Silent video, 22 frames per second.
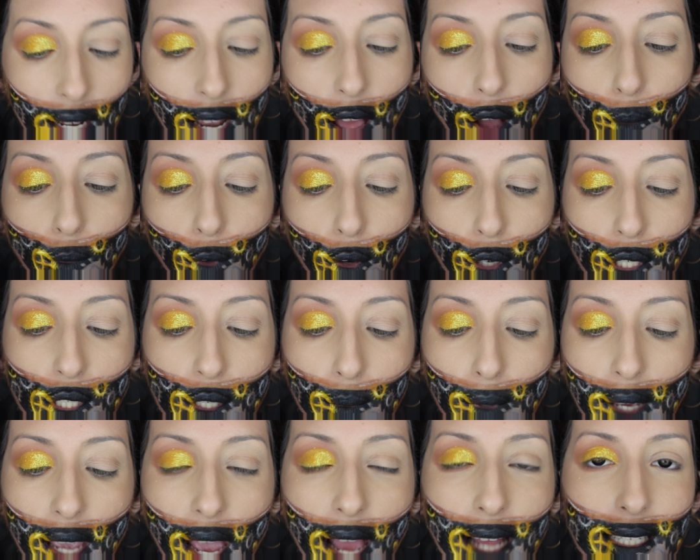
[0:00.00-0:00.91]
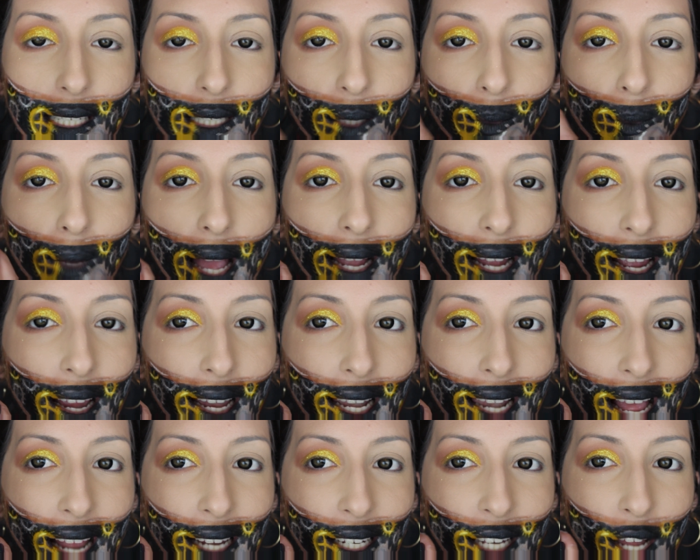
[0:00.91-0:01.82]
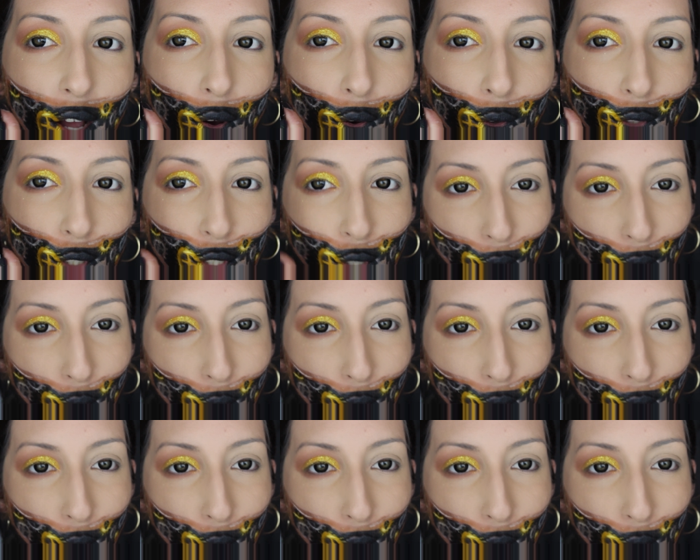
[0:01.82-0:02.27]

And now I'm going to be adding black eyeliner on